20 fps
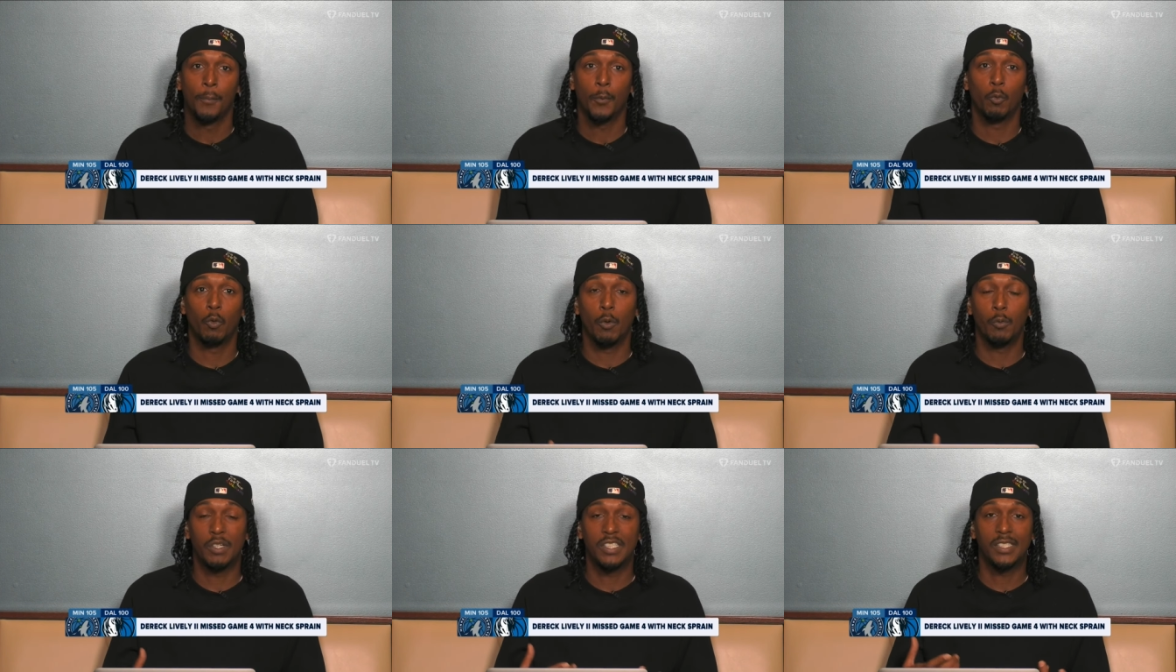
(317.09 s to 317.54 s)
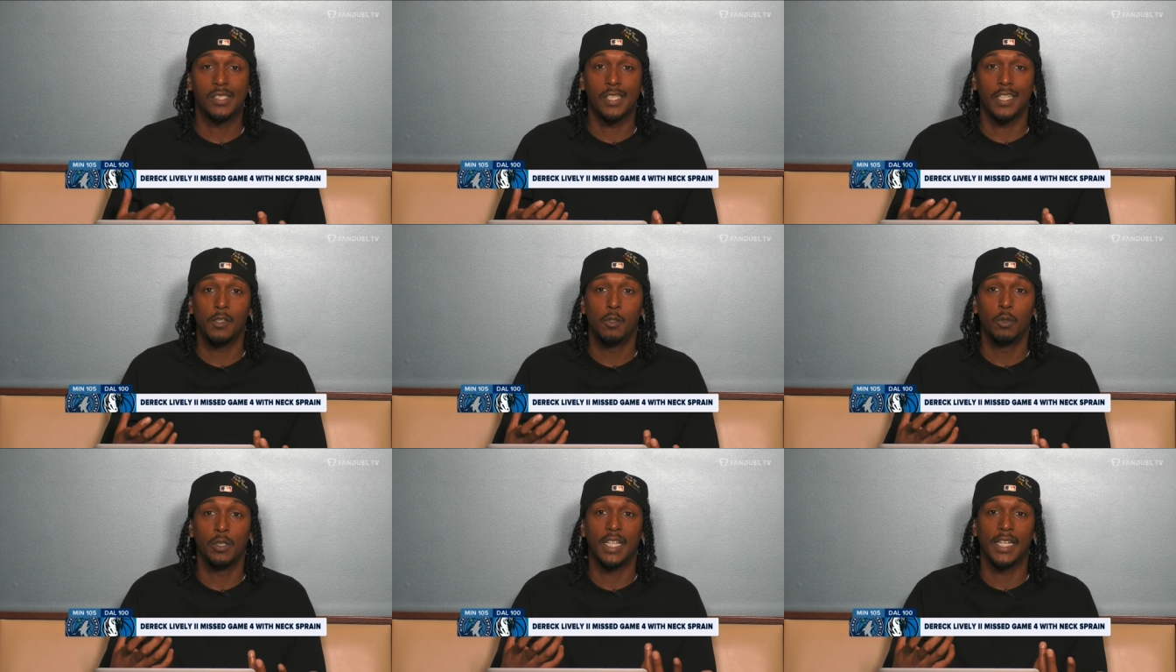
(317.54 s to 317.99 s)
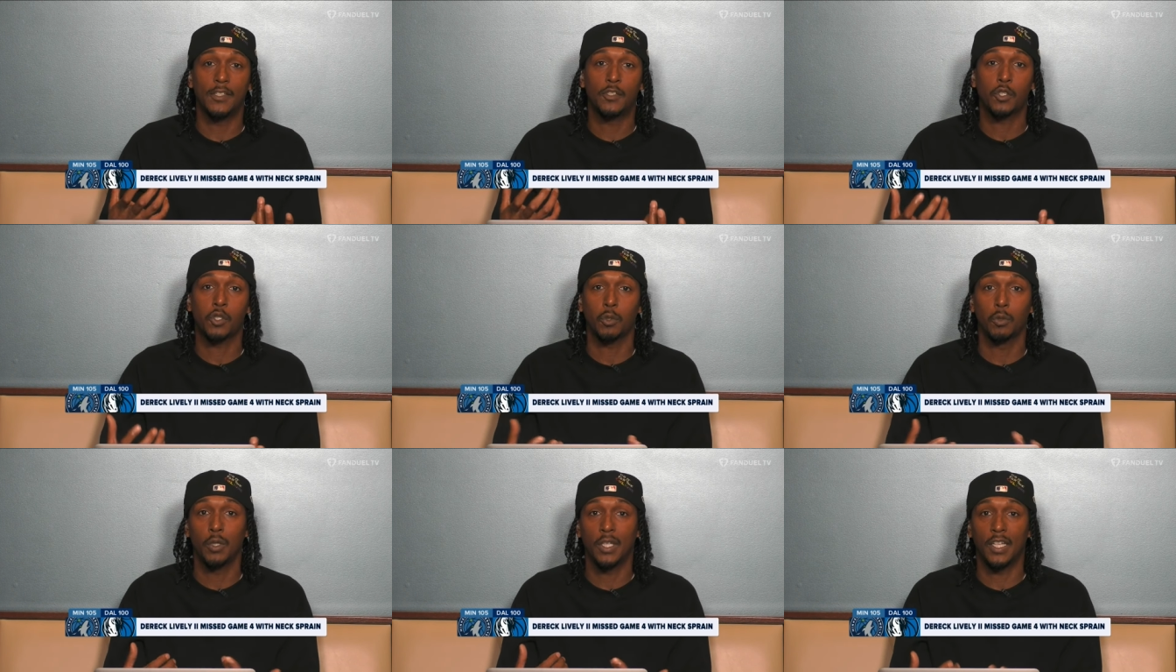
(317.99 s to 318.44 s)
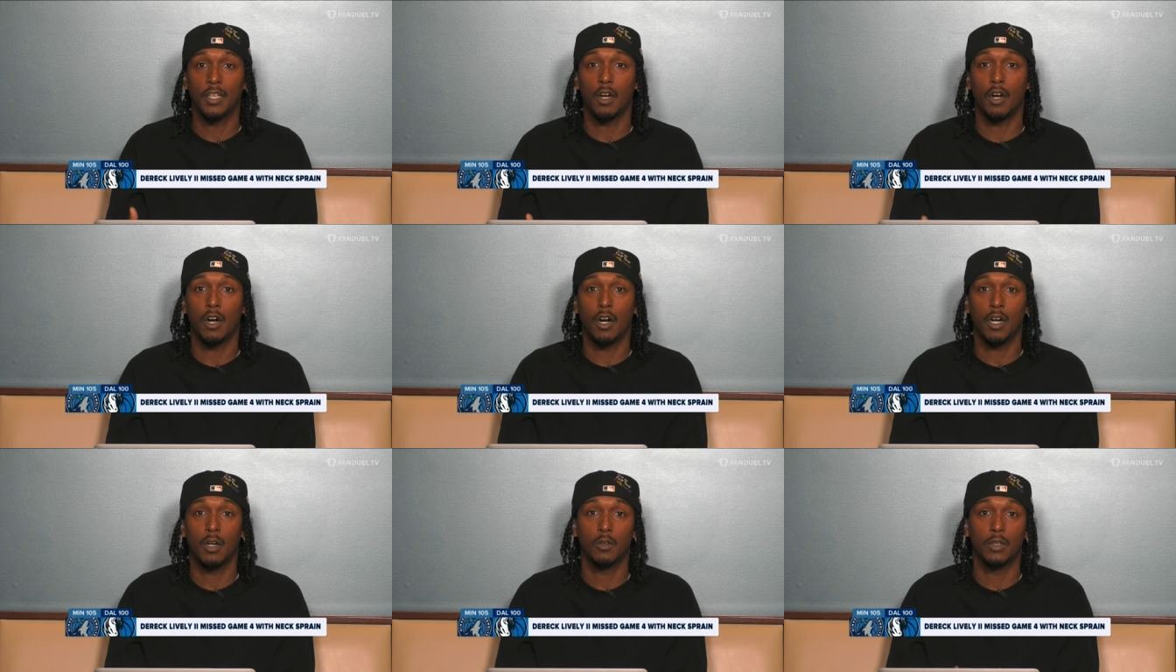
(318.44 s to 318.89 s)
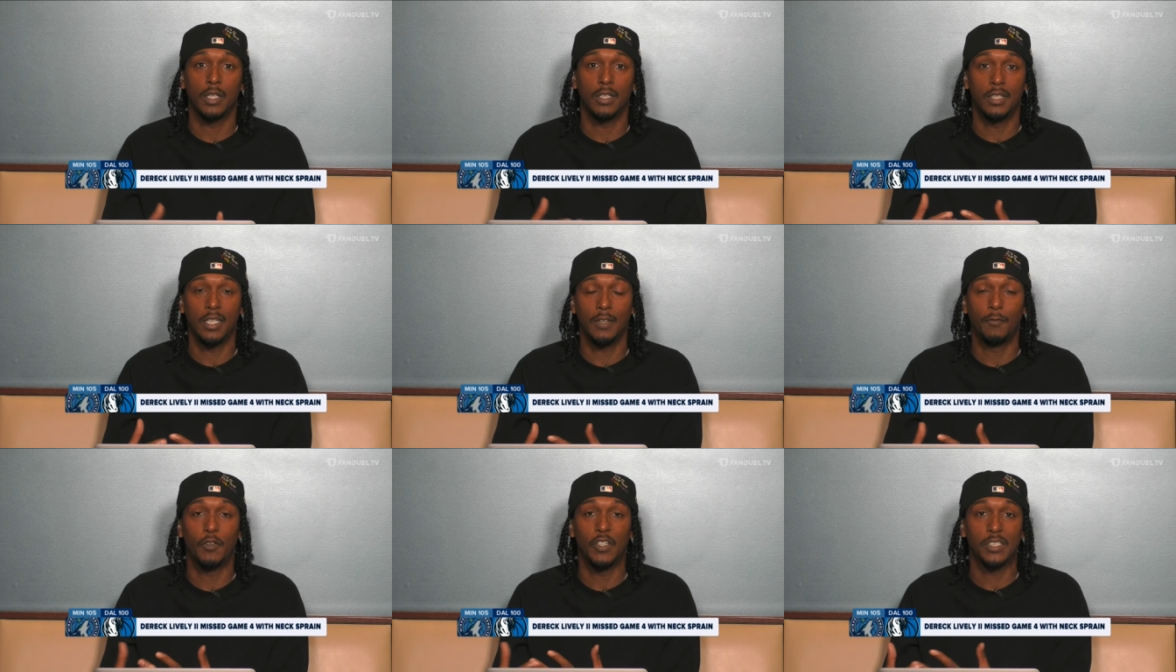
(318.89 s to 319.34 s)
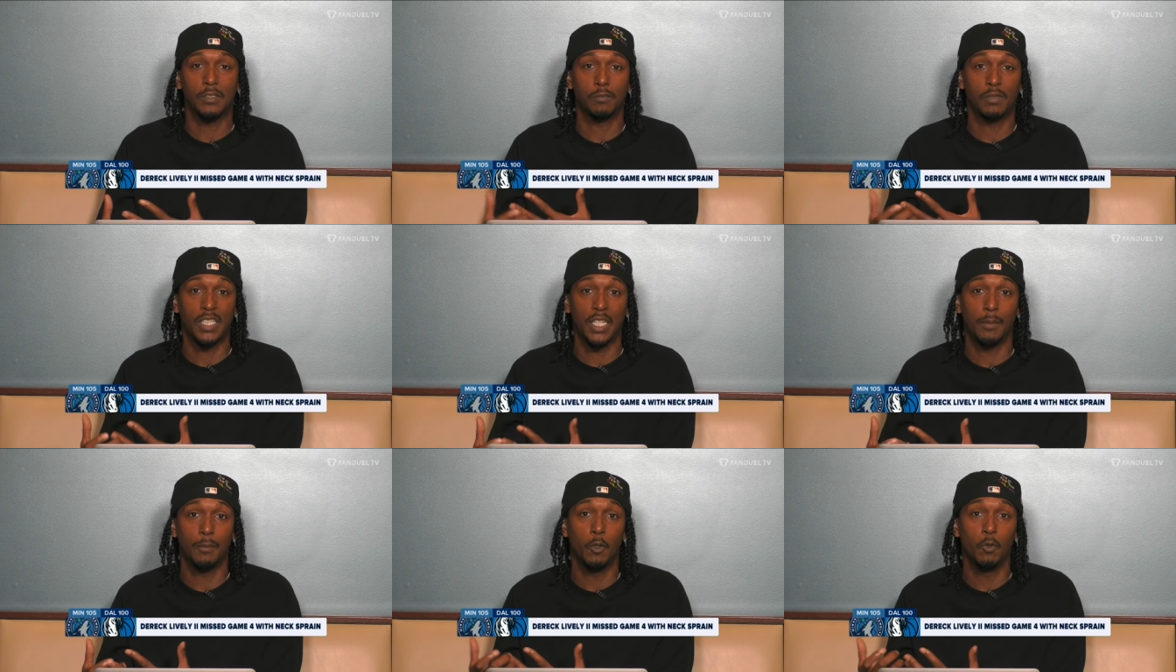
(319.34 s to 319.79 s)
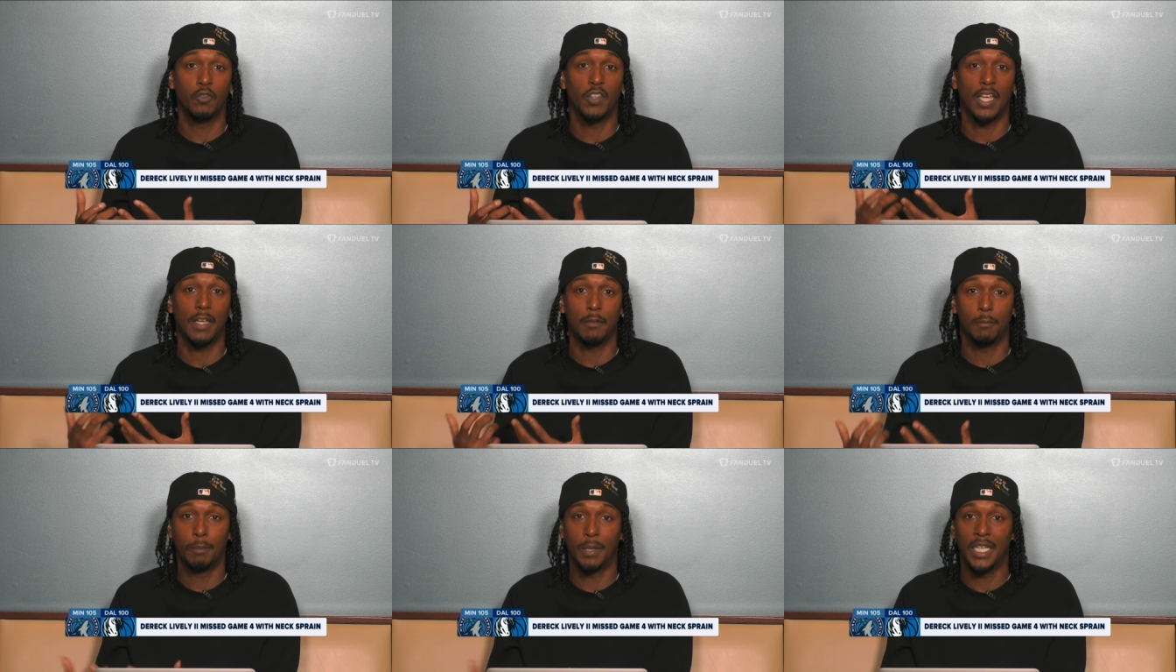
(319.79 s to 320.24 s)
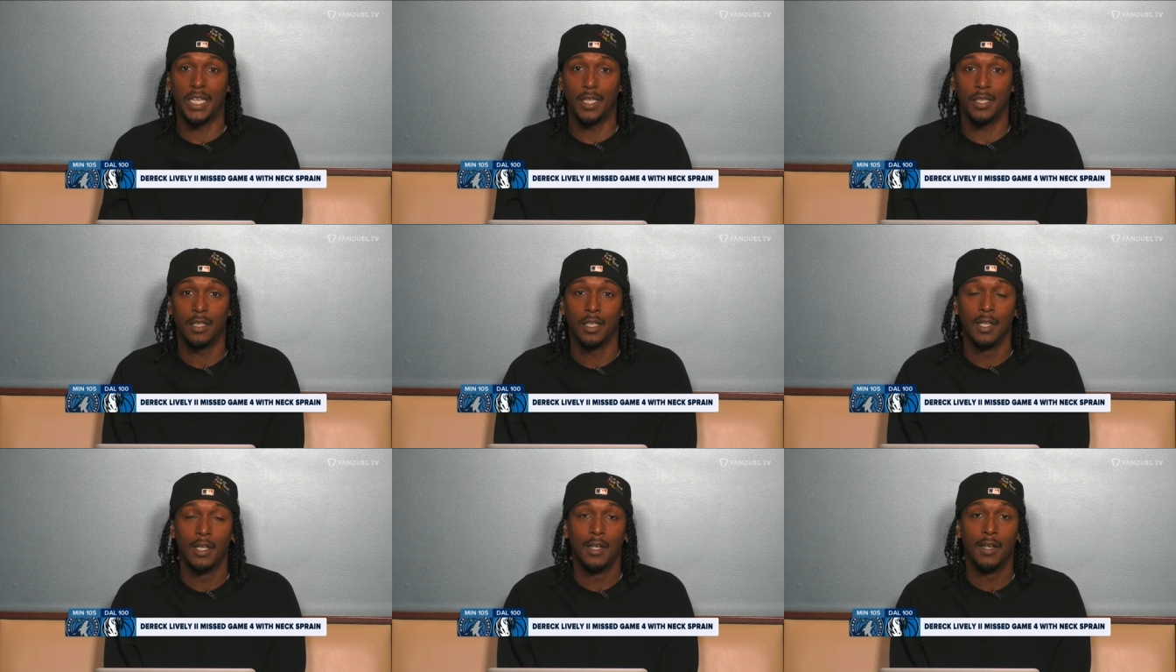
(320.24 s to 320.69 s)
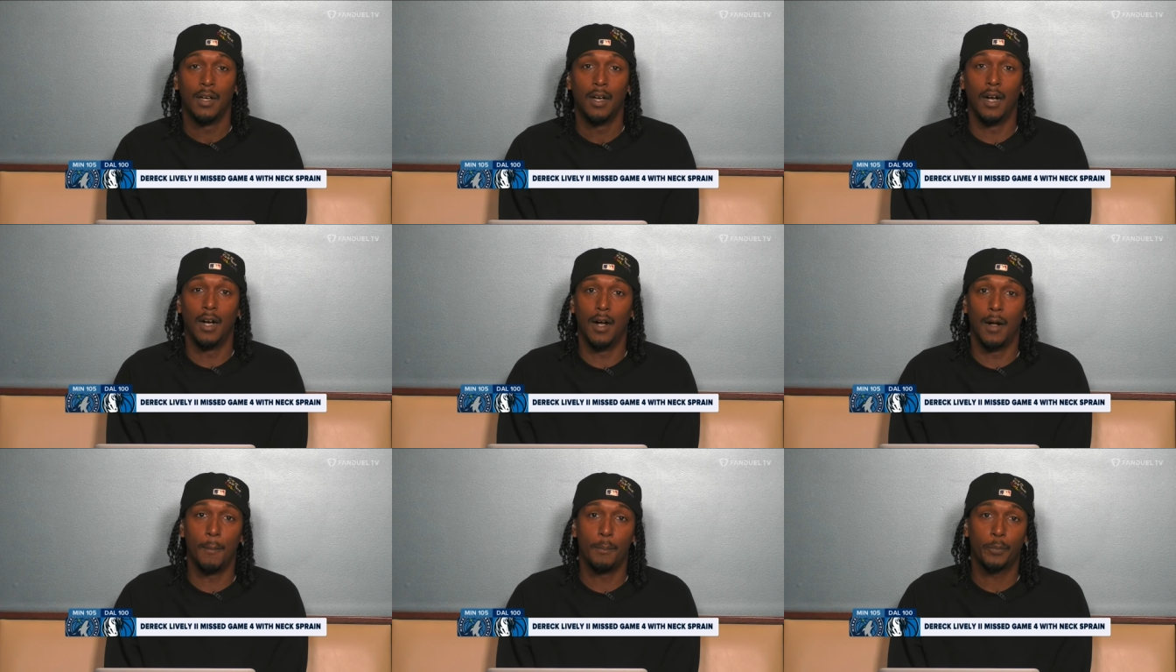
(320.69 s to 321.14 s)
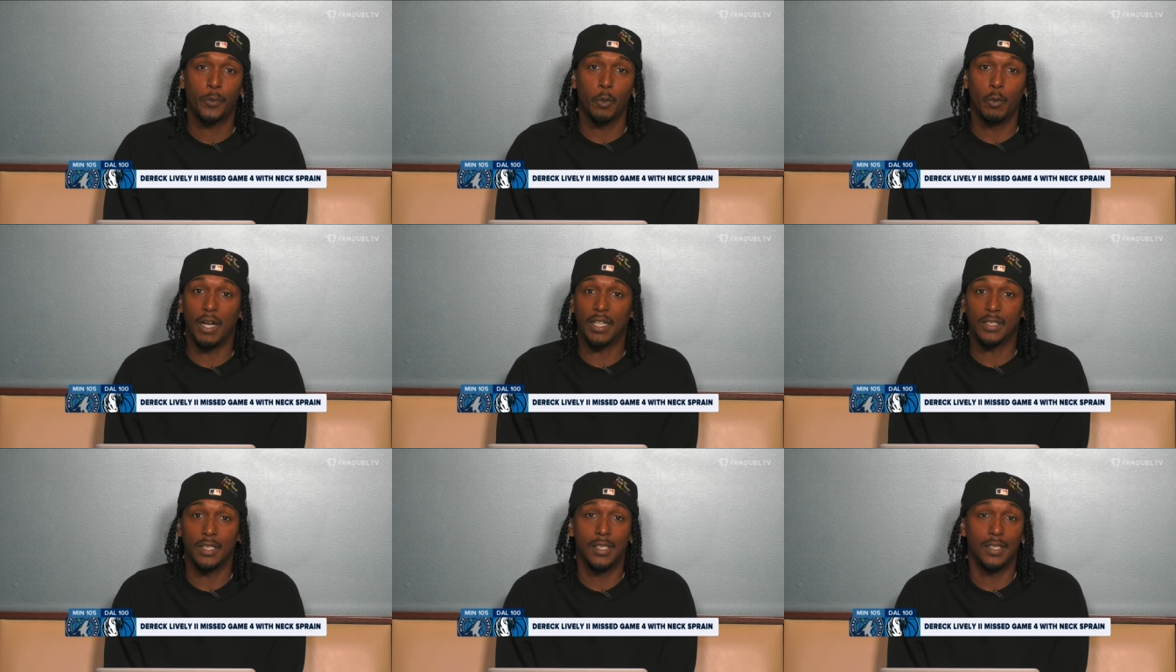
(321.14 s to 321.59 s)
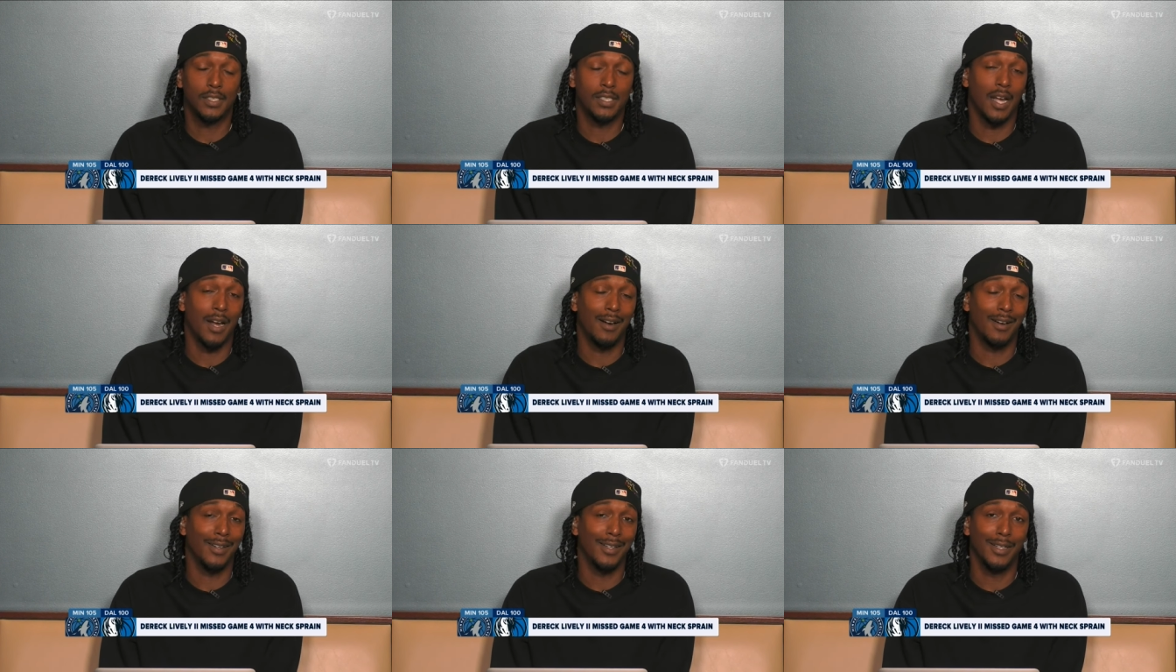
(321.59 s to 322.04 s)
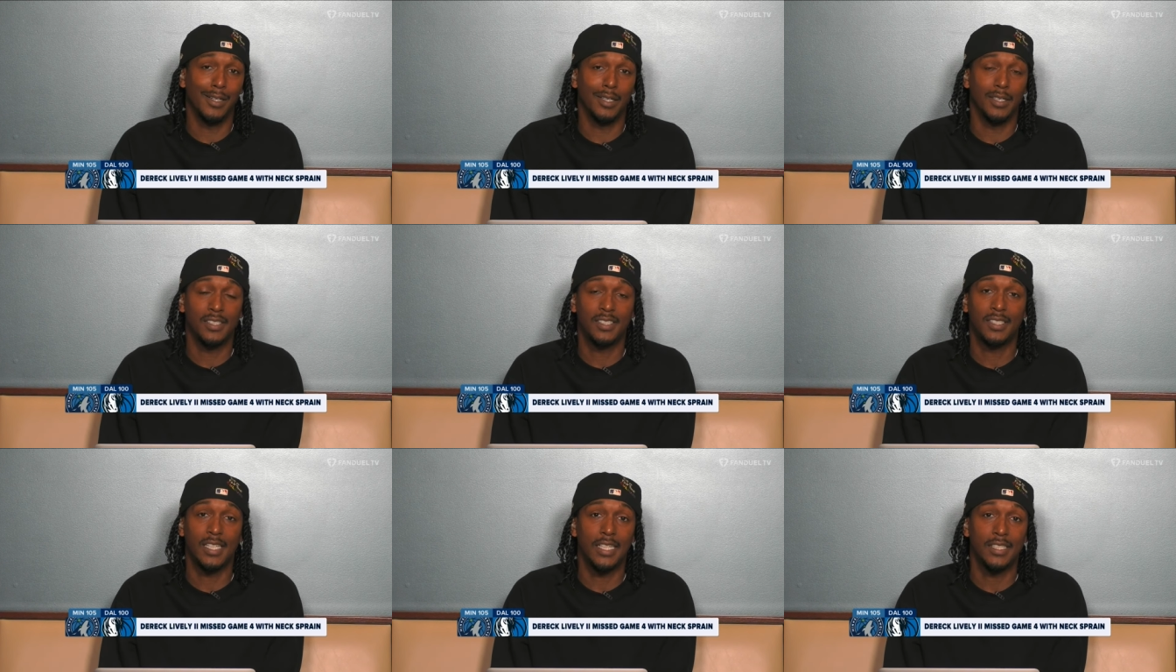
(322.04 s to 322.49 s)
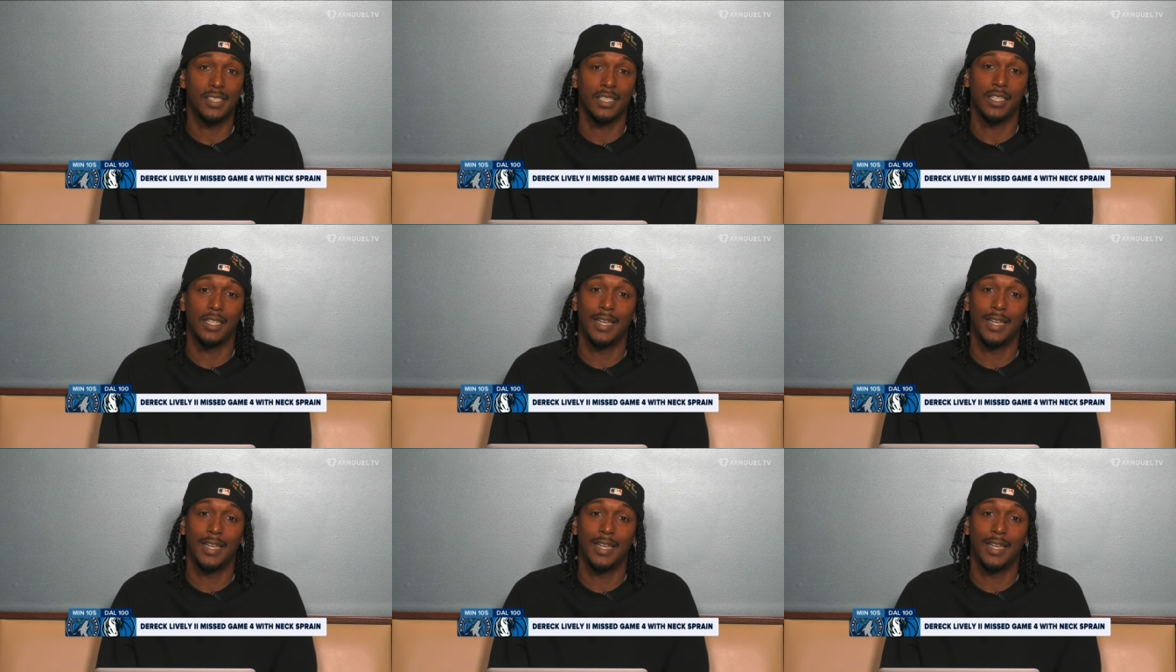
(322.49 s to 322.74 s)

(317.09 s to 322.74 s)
where we see who they truly are, the defensive team, who they've been throughout the entirety of this season.